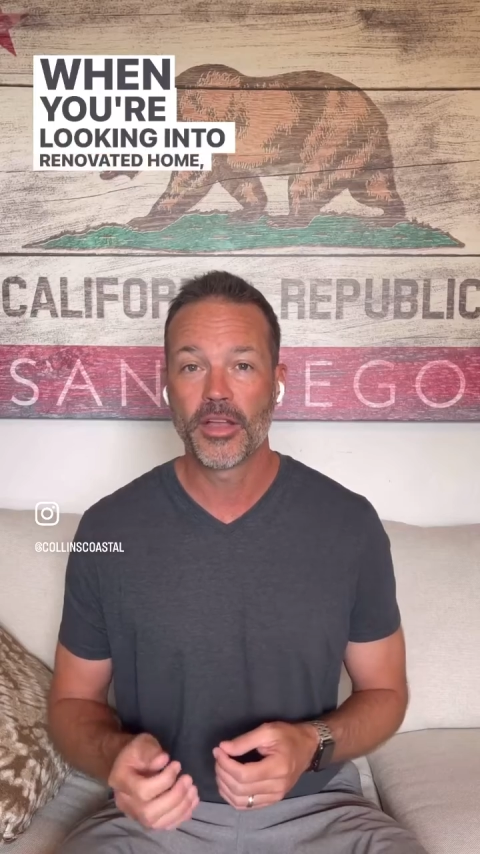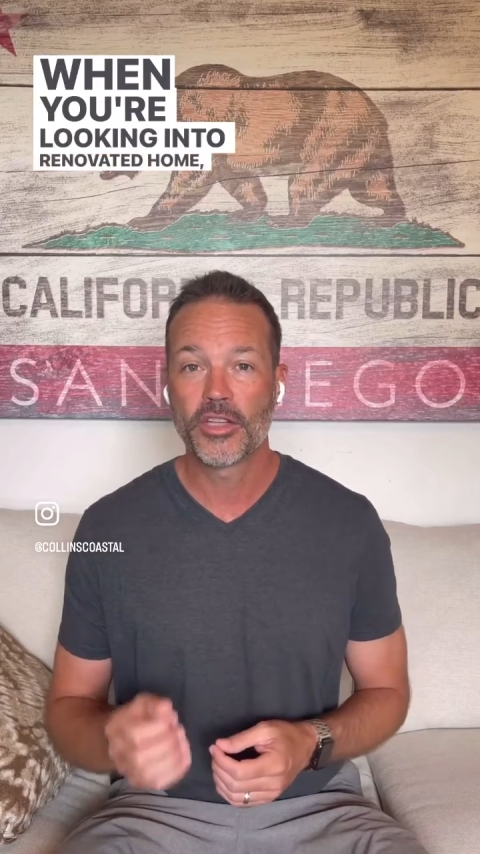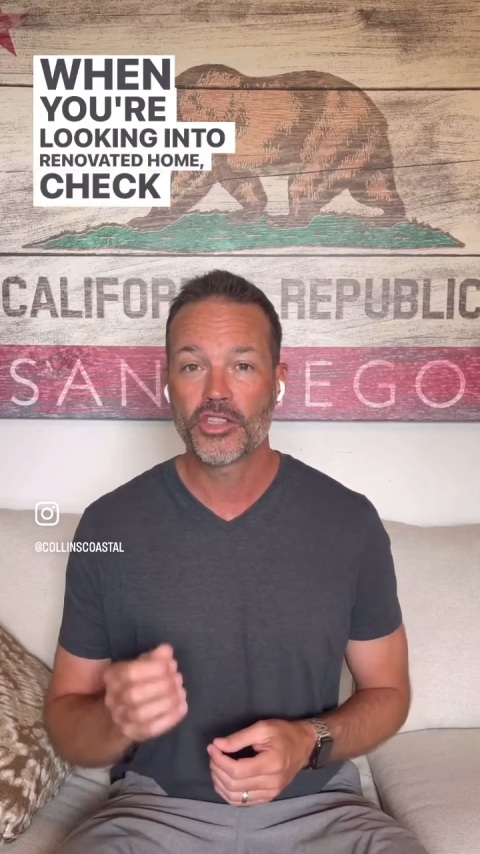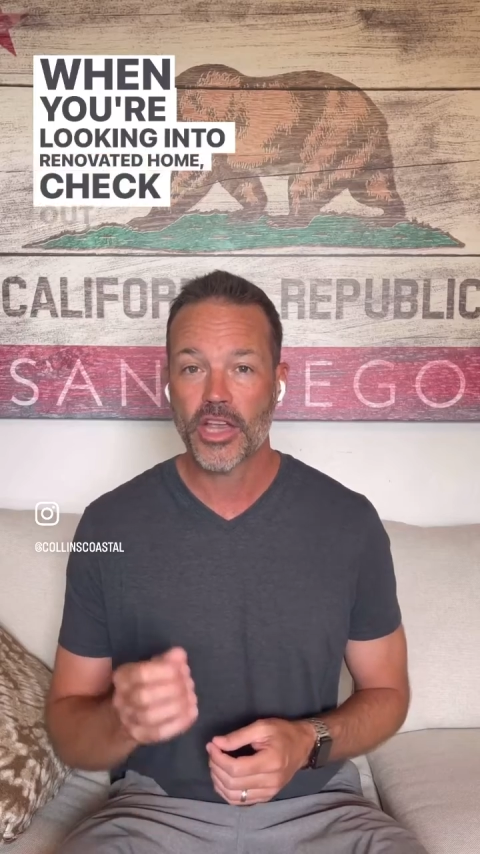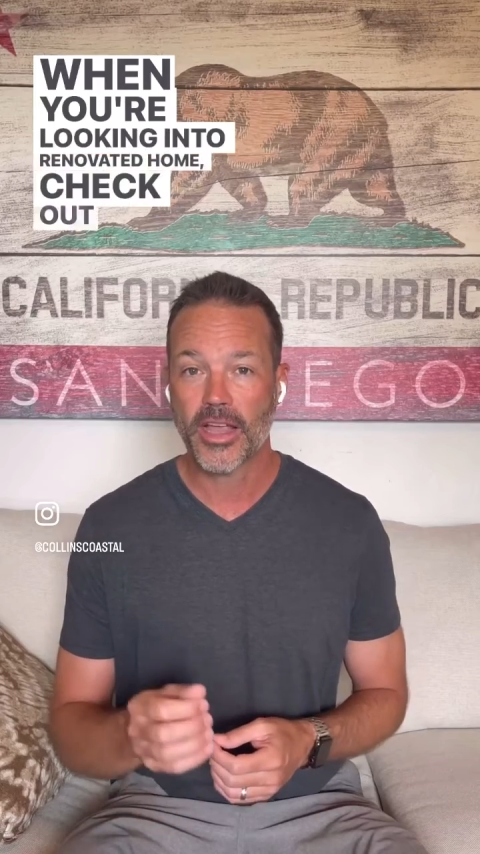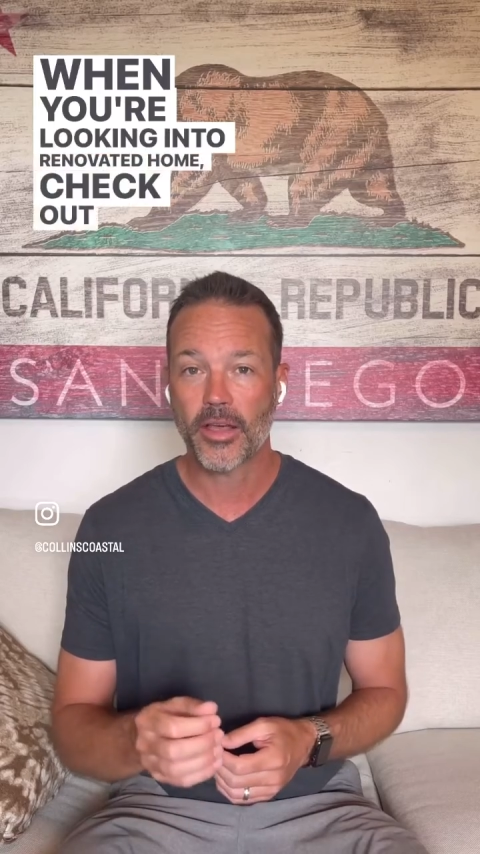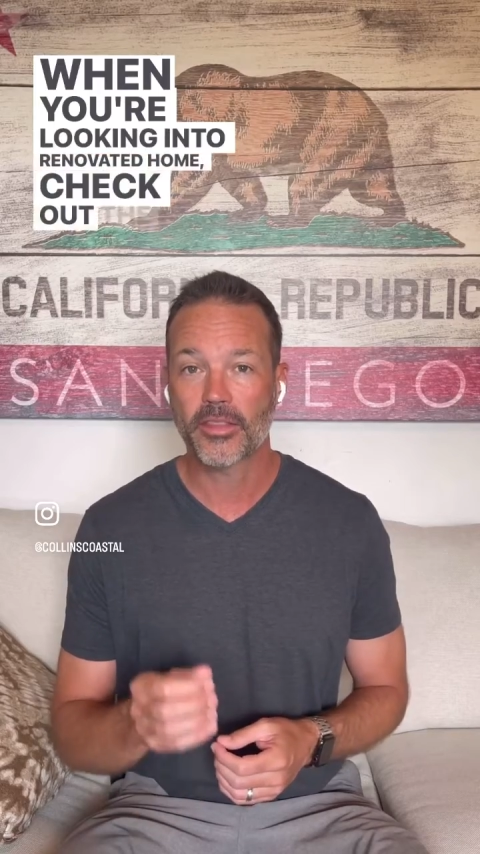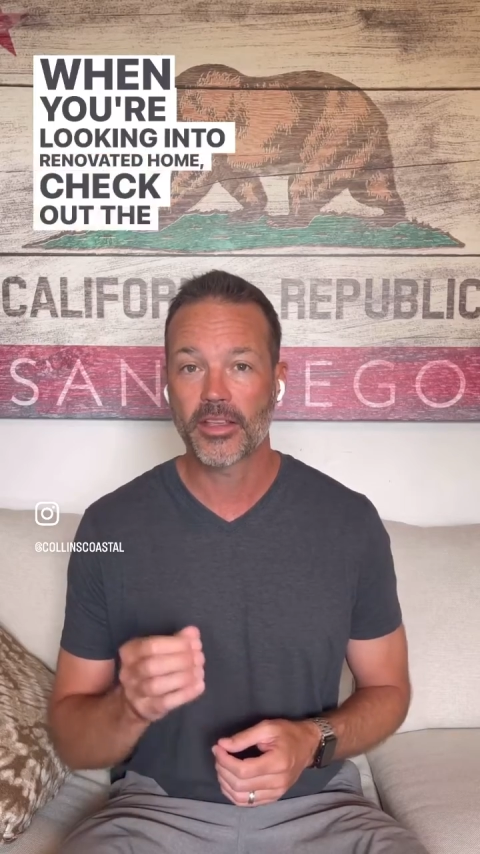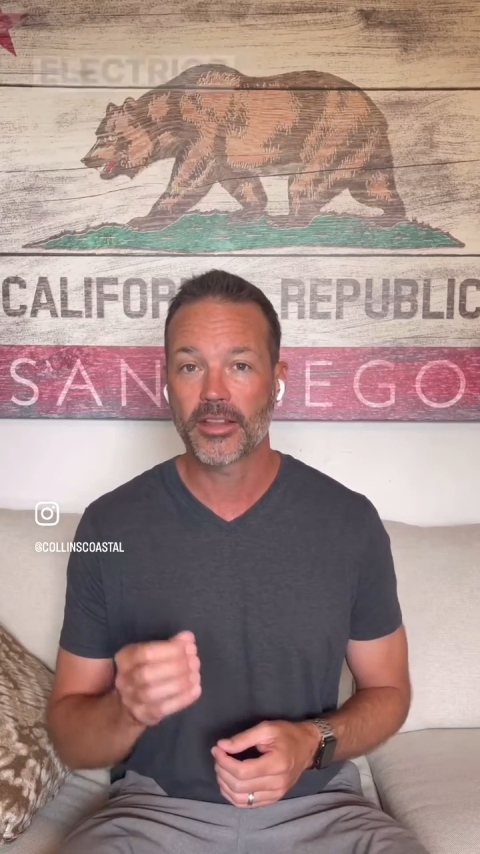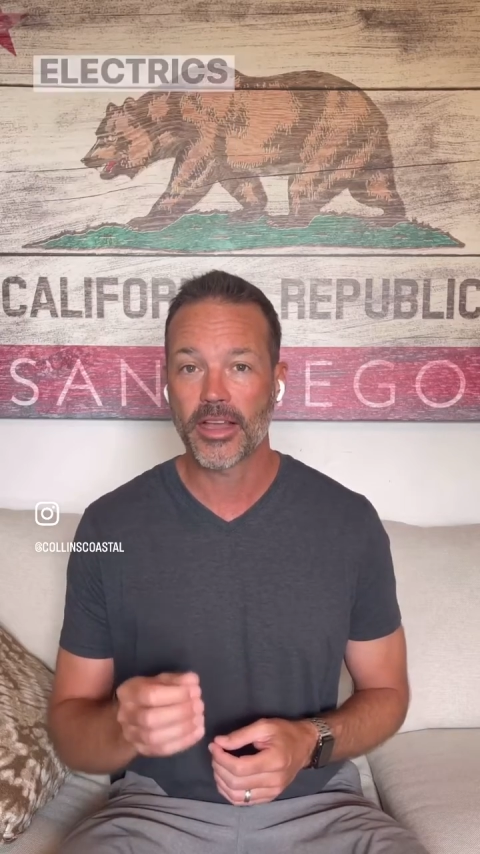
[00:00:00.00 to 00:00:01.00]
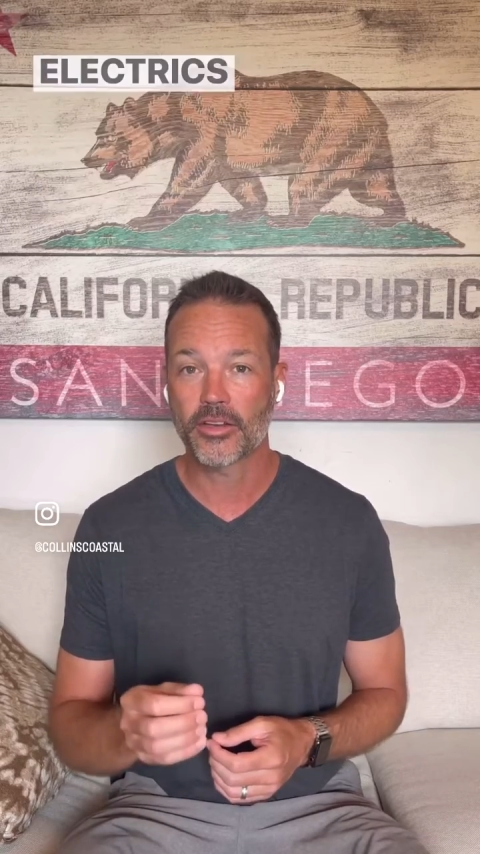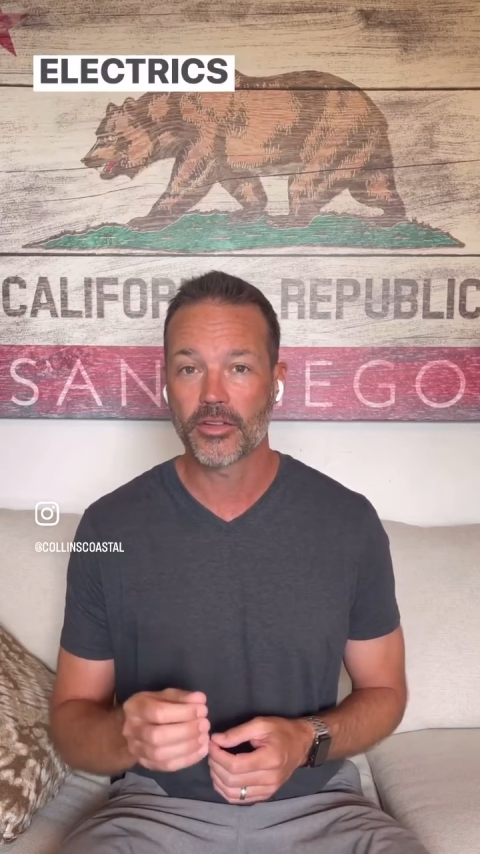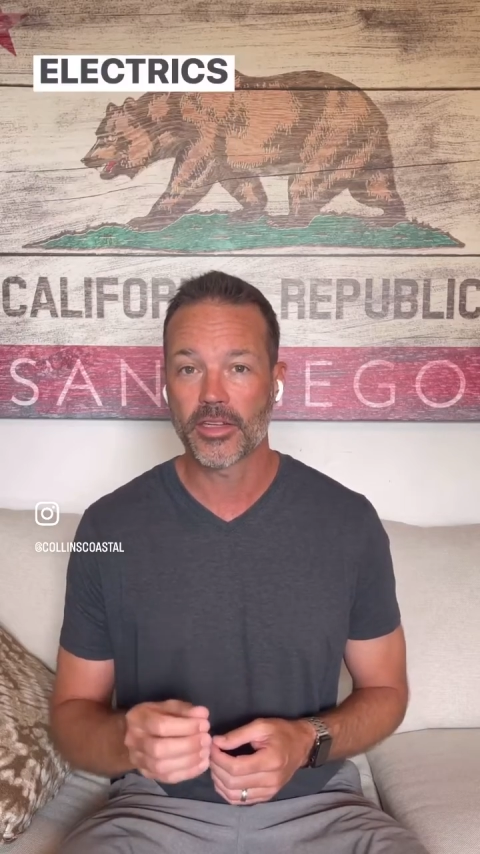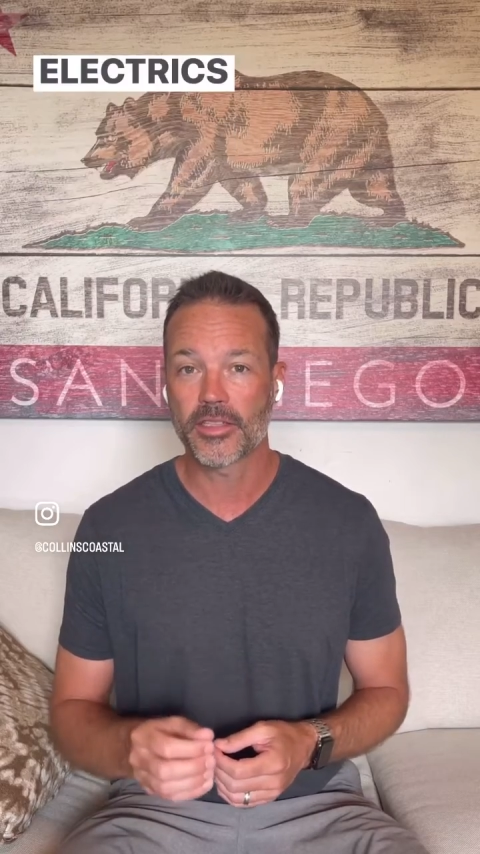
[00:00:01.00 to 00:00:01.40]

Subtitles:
check out the electrics.